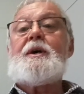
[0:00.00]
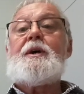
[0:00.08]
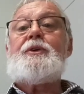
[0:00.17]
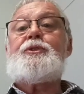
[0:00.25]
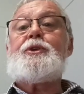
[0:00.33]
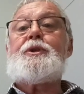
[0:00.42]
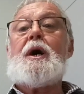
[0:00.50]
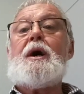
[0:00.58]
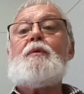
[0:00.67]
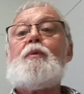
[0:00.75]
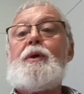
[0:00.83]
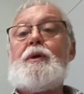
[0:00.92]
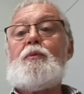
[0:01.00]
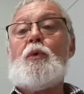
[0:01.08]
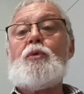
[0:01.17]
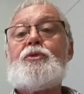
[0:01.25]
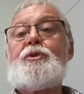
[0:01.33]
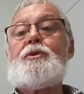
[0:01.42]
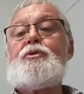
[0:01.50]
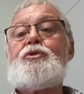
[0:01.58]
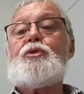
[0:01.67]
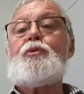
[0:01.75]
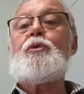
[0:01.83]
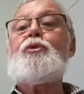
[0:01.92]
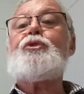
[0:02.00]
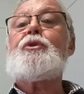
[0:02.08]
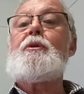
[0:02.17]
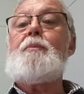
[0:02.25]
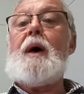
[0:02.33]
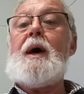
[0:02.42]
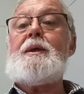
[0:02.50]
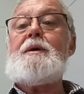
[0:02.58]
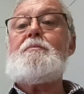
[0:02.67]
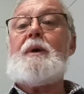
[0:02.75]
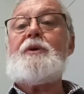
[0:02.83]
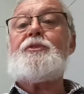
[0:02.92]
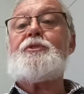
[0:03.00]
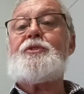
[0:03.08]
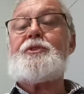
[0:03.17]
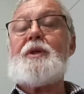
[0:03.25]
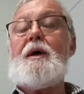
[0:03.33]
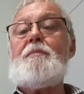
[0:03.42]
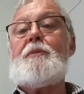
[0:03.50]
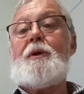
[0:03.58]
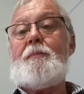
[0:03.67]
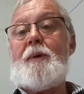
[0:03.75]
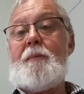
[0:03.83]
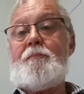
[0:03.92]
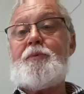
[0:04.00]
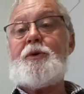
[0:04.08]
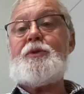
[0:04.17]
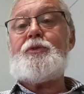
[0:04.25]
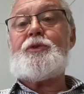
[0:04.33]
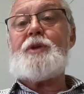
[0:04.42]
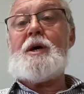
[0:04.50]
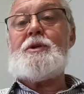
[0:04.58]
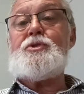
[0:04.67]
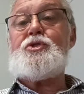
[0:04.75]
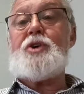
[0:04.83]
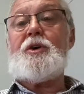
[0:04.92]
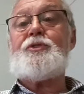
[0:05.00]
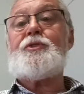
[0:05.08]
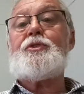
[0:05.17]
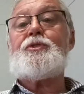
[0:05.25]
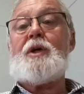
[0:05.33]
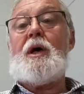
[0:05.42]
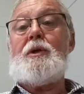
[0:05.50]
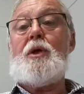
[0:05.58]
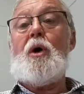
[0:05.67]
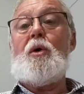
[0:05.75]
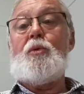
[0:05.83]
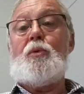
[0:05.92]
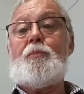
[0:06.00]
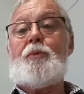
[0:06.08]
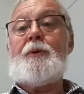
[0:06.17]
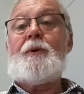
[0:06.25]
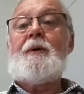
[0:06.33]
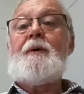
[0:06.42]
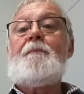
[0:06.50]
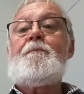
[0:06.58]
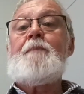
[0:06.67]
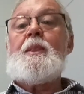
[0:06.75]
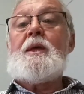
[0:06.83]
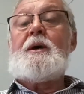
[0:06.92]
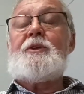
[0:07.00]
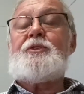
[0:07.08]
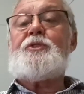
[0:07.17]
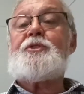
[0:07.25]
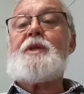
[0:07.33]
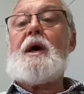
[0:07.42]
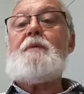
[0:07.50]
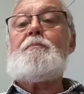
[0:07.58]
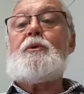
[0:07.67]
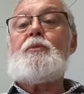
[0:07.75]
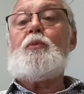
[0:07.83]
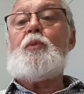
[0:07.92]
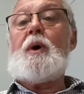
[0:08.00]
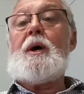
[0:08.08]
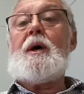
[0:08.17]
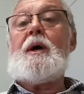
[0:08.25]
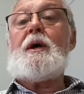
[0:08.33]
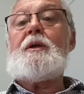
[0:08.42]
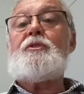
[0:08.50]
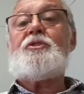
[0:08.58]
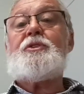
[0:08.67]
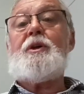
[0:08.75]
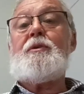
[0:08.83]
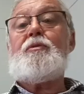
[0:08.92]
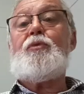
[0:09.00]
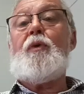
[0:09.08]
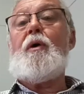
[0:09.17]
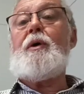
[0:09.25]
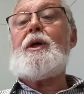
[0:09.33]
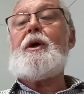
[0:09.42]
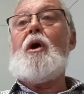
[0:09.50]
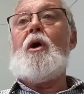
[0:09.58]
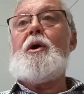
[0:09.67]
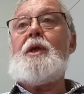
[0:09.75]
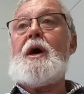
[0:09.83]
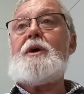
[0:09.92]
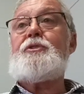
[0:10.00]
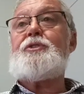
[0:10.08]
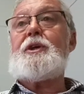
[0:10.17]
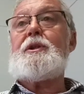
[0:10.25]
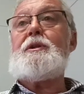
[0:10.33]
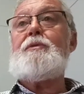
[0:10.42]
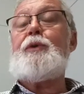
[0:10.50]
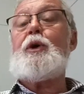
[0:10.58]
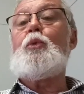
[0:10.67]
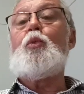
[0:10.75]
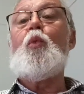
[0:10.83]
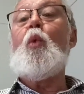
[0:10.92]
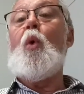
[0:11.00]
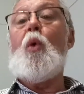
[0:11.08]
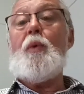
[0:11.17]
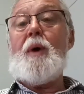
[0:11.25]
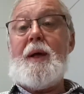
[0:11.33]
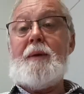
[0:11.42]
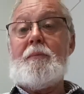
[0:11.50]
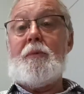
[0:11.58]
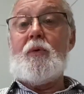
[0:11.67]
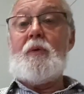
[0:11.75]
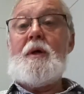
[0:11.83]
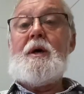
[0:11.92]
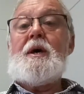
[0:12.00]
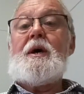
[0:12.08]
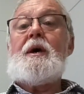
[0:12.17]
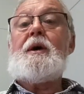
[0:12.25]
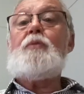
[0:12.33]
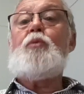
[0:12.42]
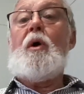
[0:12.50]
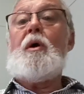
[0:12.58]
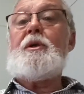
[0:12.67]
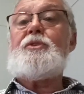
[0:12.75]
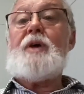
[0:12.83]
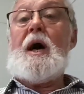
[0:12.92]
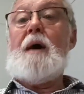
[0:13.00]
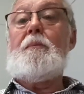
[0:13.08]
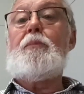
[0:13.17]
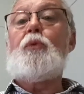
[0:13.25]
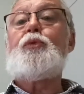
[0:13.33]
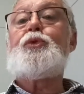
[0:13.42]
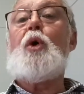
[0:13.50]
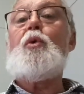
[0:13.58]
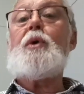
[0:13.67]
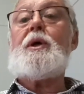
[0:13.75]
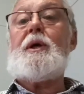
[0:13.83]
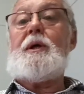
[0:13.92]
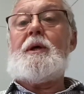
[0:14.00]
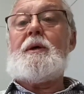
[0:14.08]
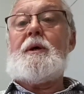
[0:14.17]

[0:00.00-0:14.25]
It's a day when he walks into Jerusalem and he makes a statement about peace and justice and hope. It's a statement where instead of riding on a significant war animal, he rides a humble donkey.